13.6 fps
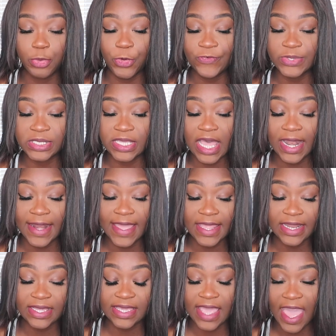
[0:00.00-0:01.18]
move to
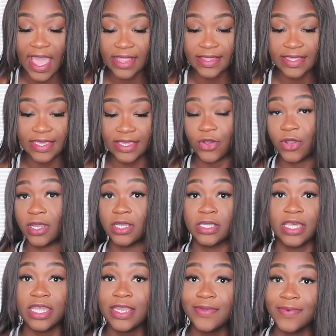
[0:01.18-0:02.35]
Atlanta, Cali, or
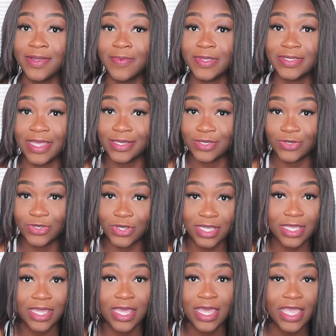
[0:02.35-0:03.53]
anywhere besides New
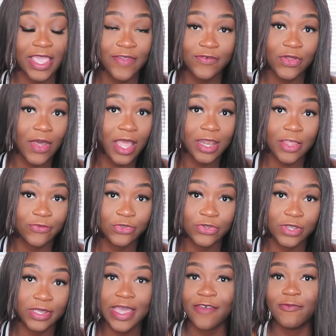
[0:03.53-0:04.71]
York. Even though I love
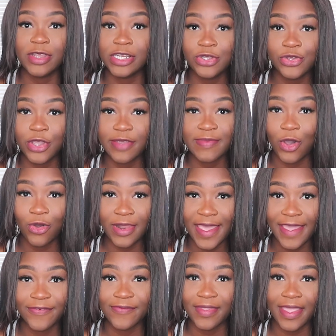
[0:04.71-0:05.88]
New York, I've been in New York my whole
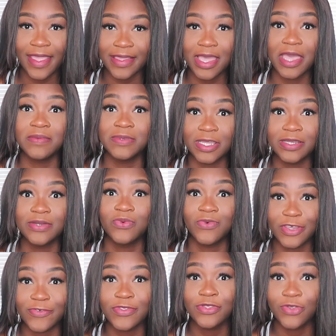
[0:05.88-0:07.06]
life. Like, I'm done
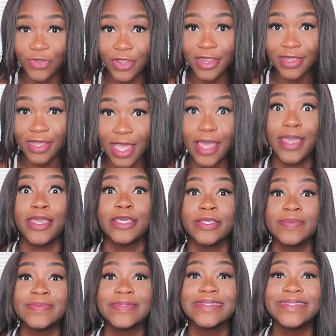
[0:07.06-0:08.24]
with New York. I
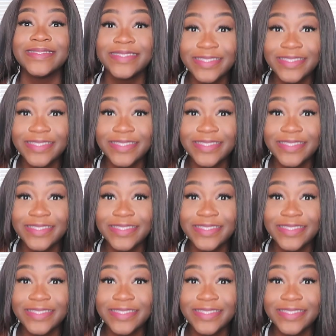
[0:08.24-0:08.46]
am